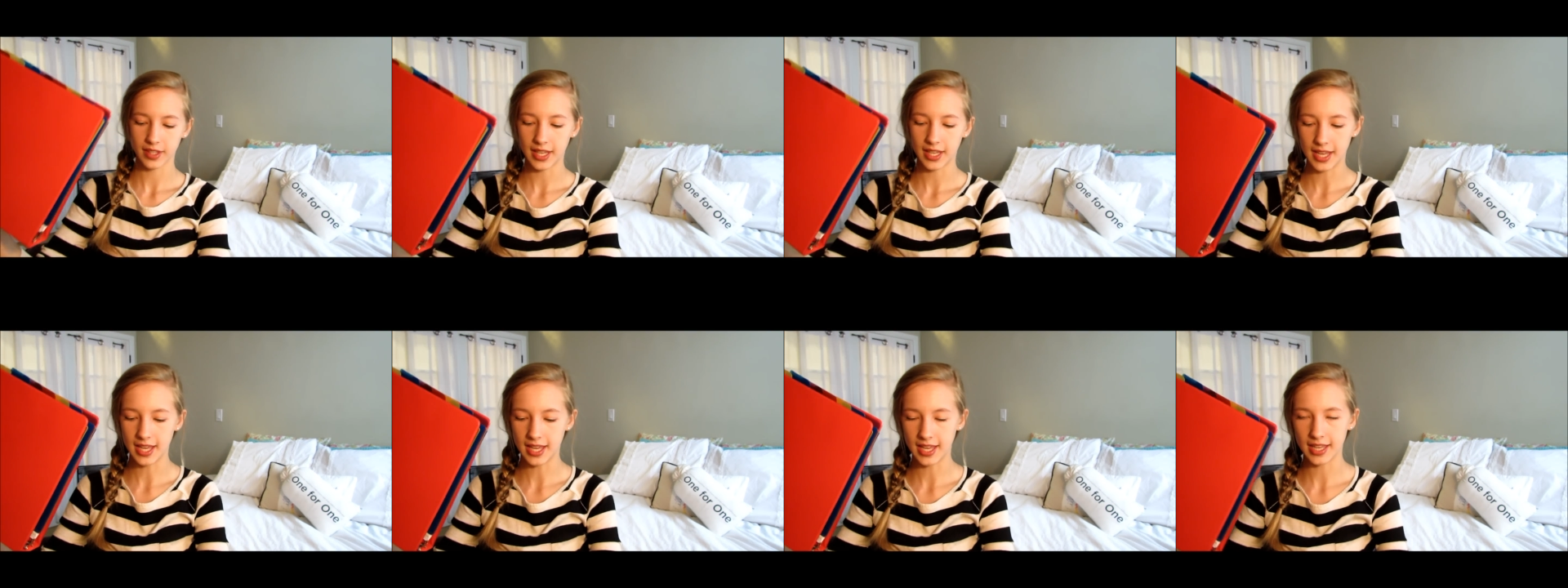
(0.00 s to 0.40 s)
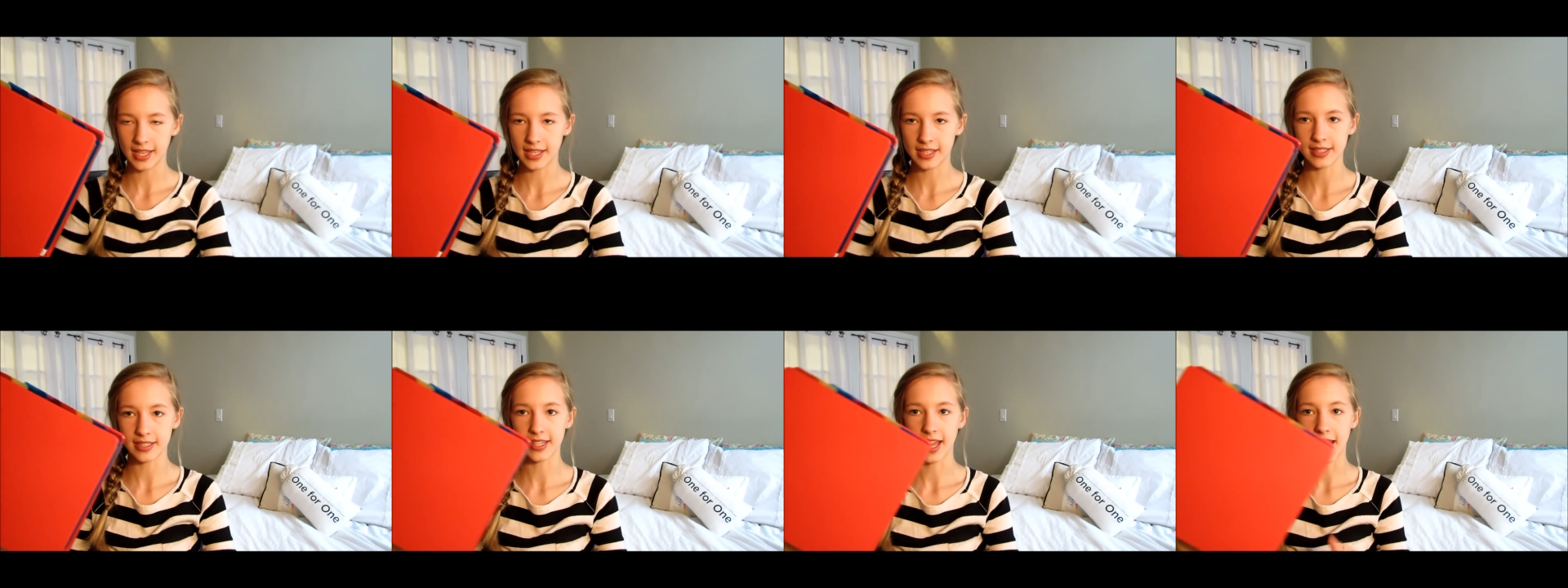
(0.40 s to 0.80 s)

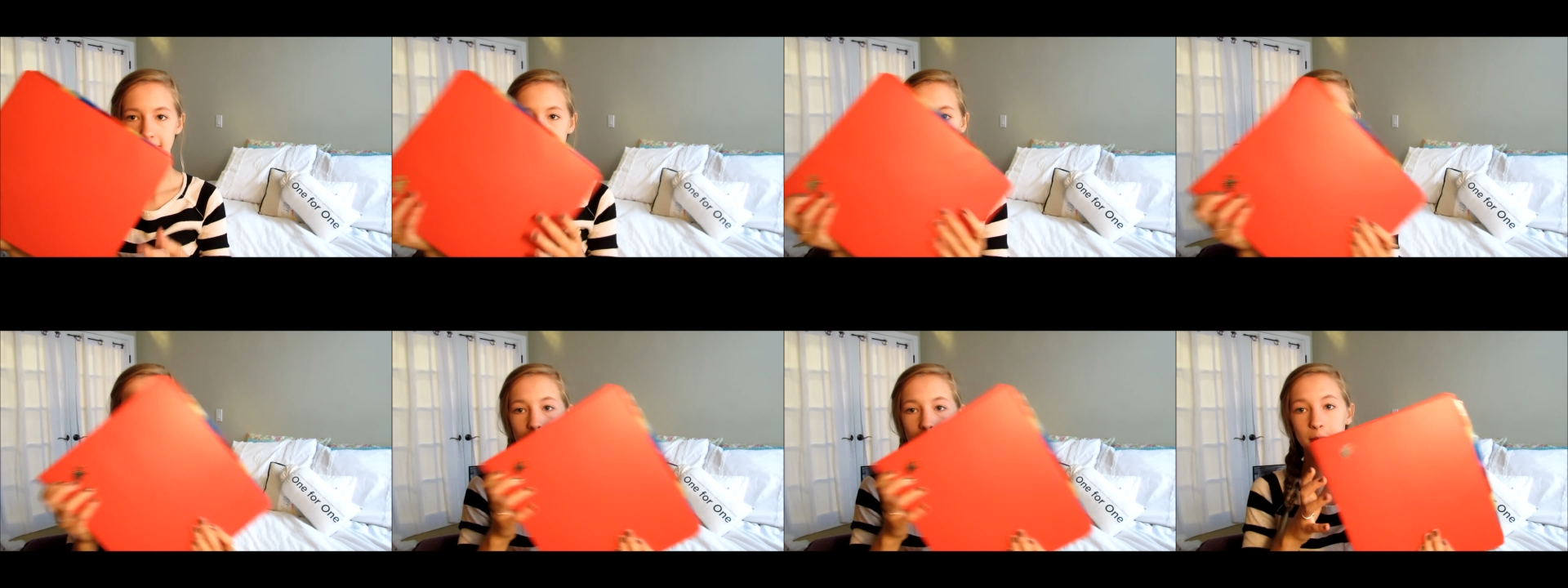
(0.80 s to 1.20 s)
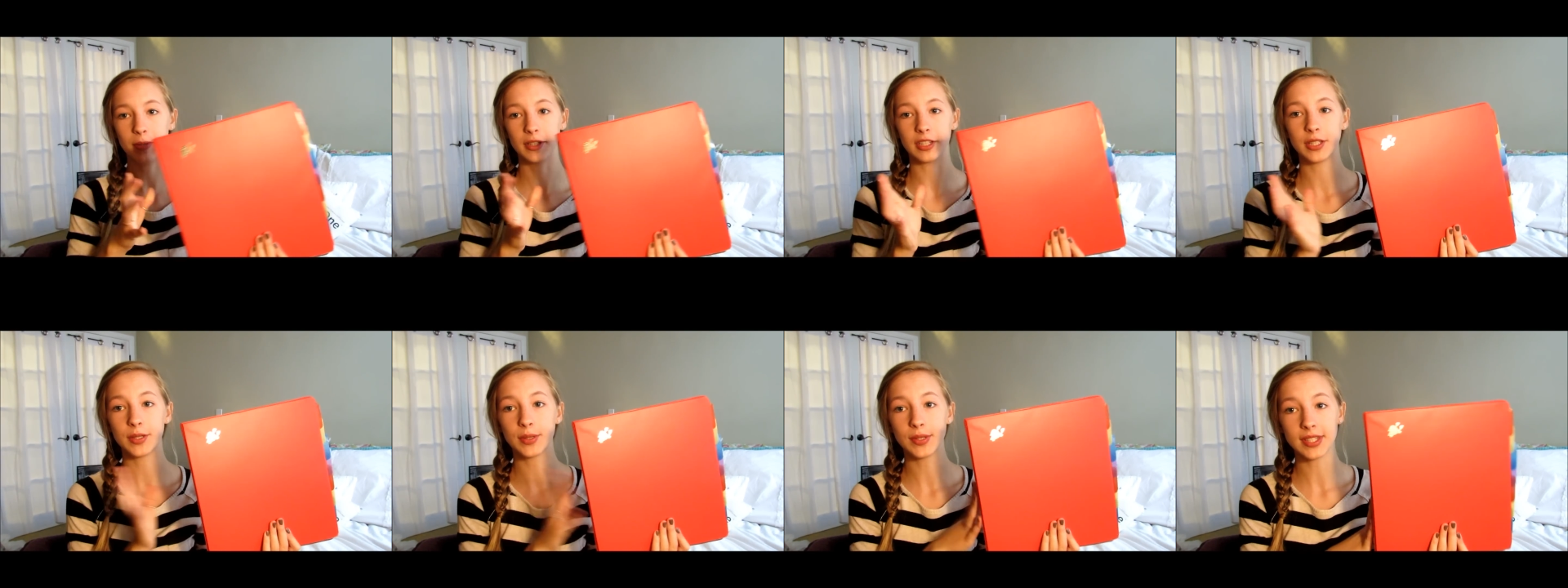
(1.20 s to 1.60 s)
is I keep
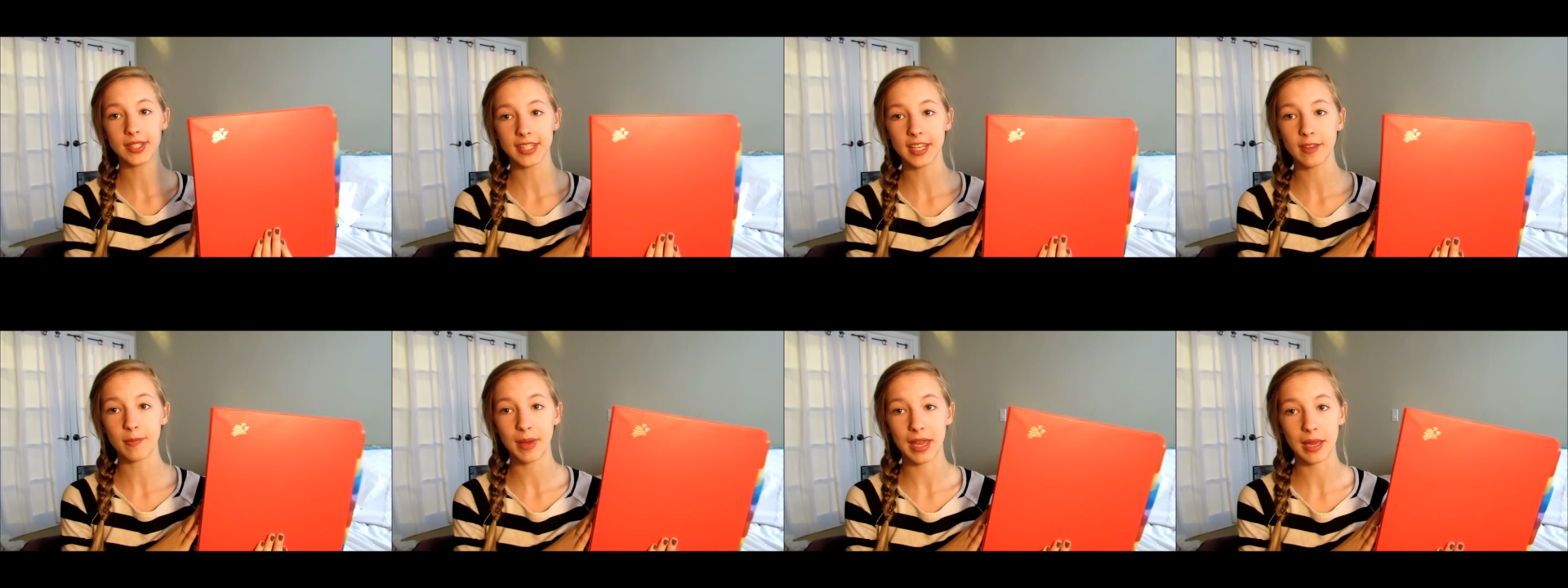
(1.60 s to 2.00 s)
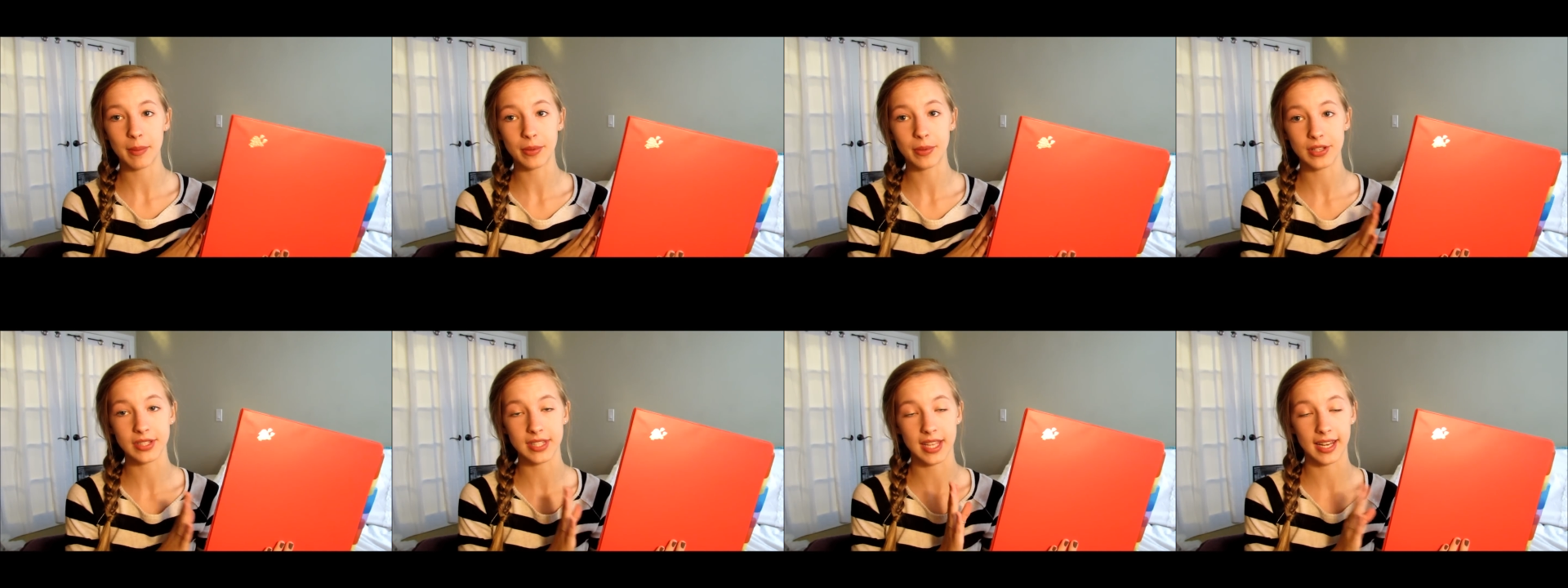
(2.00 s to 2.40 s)
loose leaf
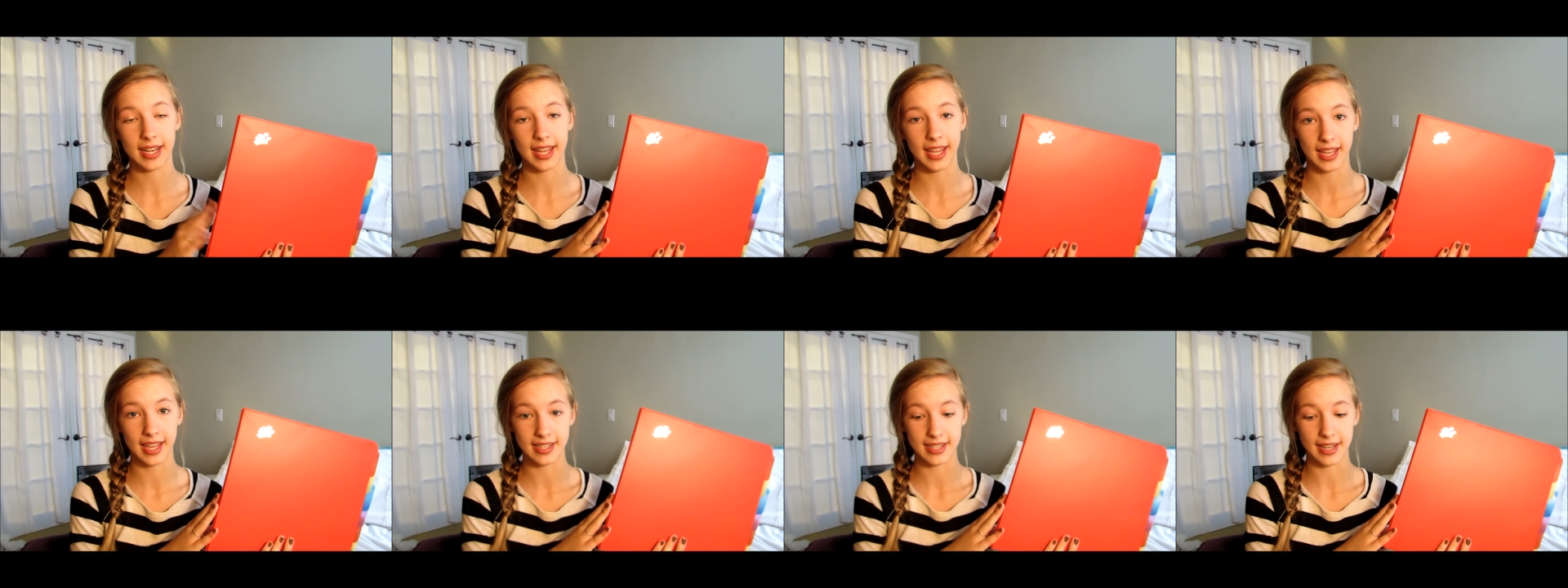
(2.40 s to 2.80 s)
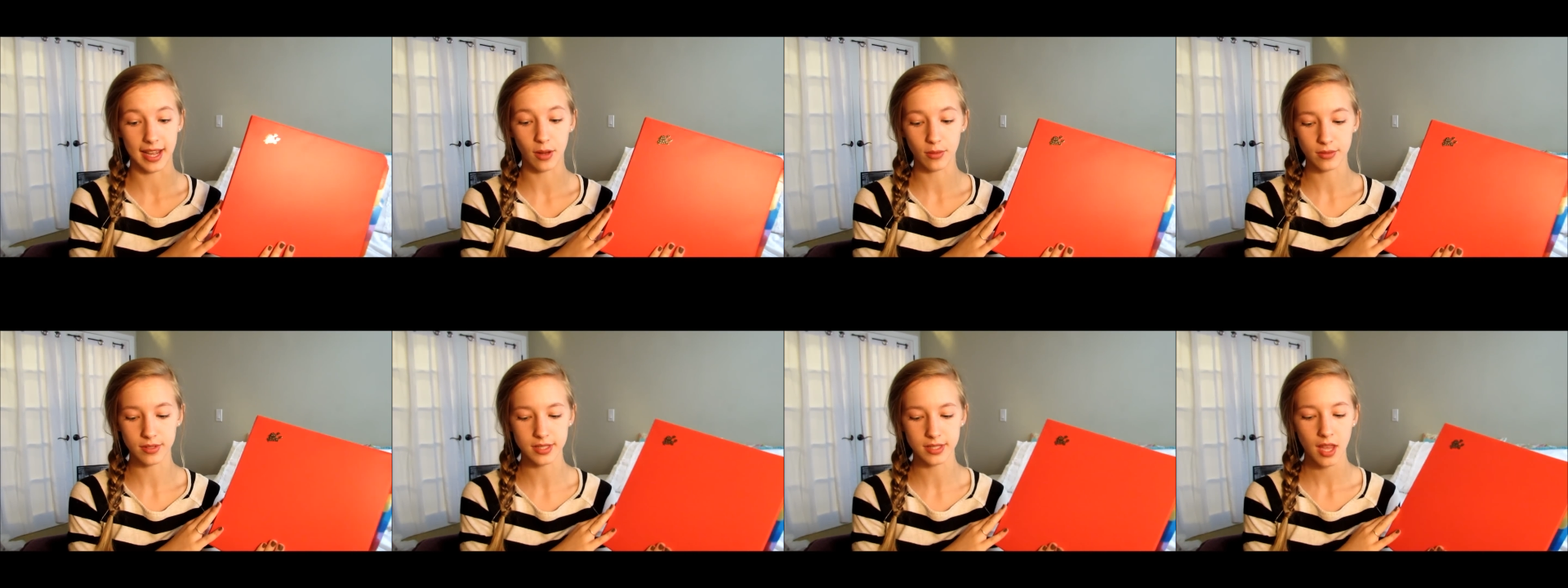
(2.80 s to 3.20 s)
papers and
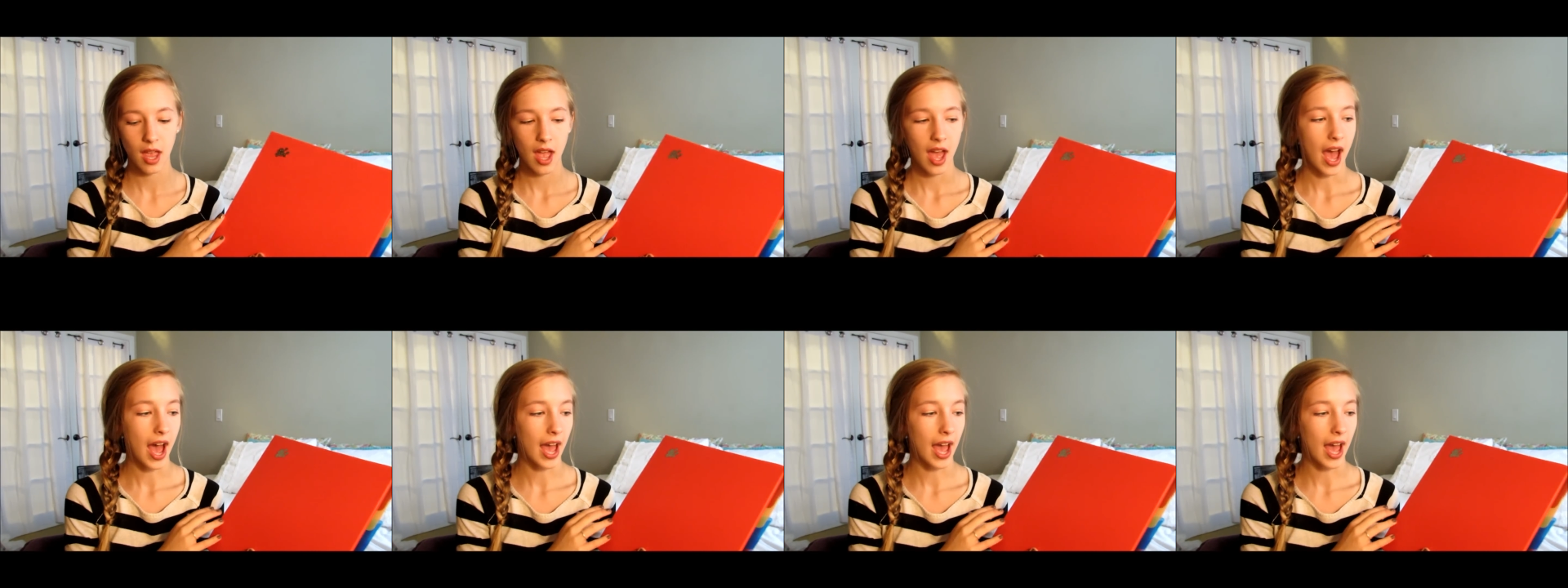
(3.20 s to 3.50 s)
handouts.